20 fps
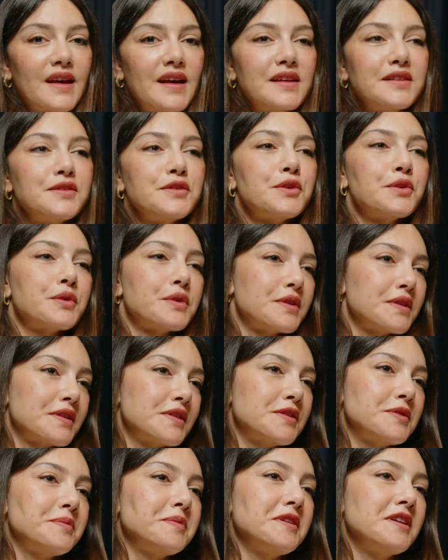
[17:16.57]
As you were
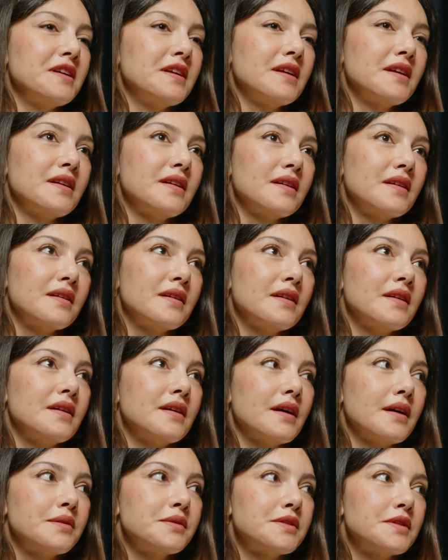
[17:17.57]
speaking,
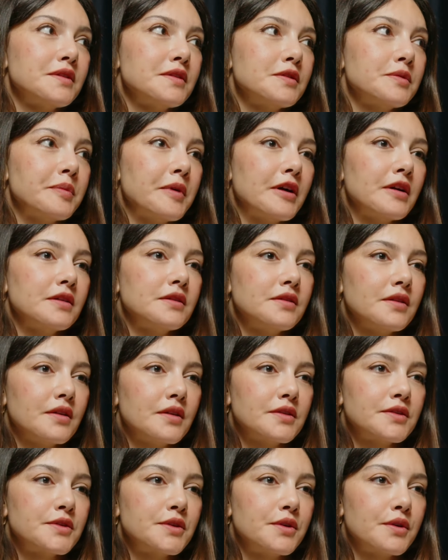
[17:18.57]
I was inspired to
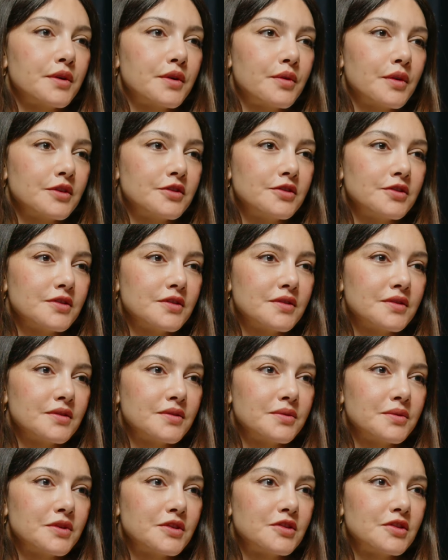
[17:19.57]
ask you a
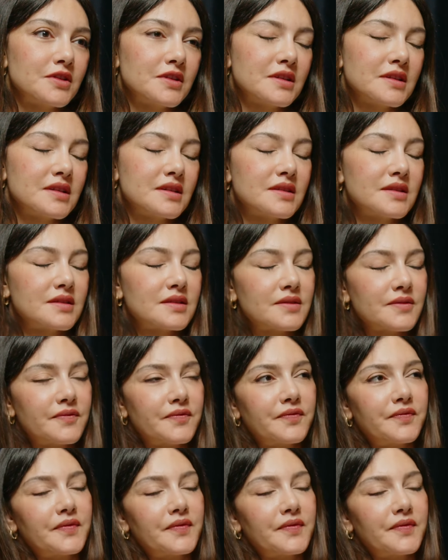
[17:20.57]
question, which is